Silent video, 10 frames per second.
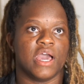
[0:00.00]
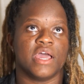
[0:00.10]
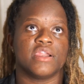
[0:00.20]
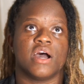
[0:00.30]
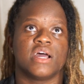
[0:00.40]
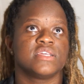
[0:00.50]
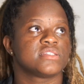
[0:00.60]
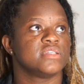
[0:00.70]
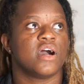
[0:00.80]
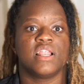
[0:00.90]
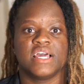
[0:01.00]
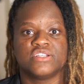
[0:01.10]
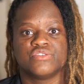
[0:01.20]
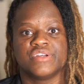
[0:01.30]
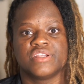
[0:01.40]
And honestly, I
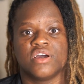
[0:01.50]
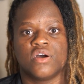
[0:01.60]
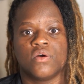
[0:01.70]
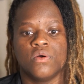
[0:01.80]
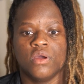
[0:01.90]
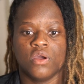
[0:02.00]
drink now,